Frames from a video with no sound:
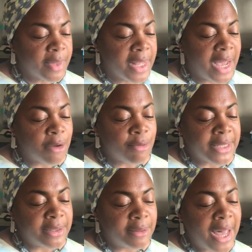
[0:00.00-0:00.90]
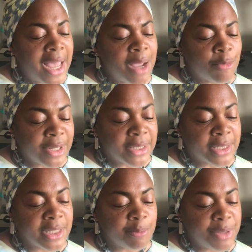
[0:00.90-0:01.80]
I am rendered
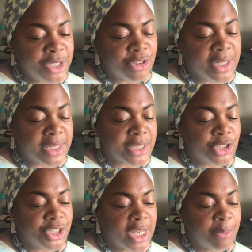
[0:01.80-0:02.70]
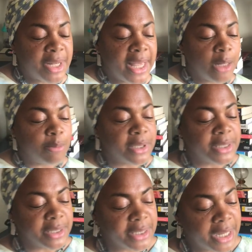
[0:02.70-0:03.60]
speechless, the shame and
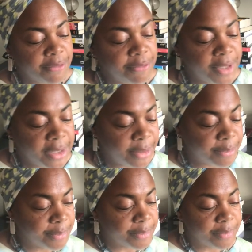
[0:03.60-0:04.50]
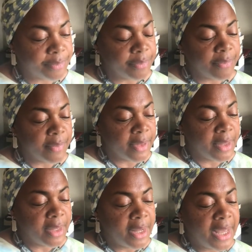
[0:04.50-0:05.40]
helplessness I feel.
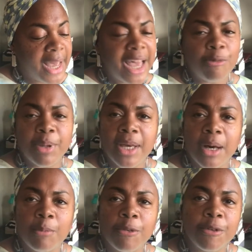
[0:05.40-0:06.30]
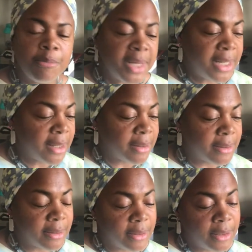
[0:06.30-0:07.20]
I have become familiar
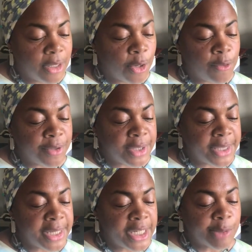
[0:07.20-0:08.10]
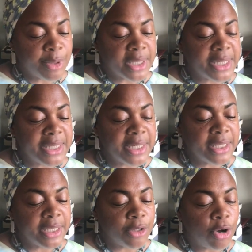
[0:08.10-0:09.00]
over the years with the
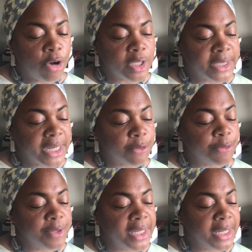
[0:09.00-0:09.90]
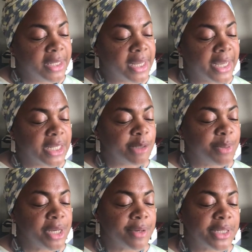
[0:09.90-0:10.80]
sinking, hollowed out feeling I
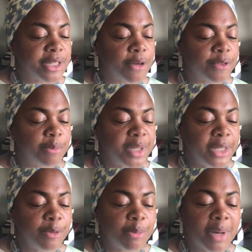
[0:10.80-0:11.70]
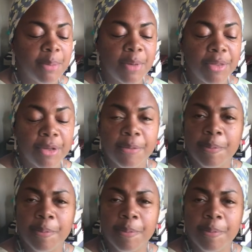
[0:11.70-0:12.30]
experienced after being with my mother.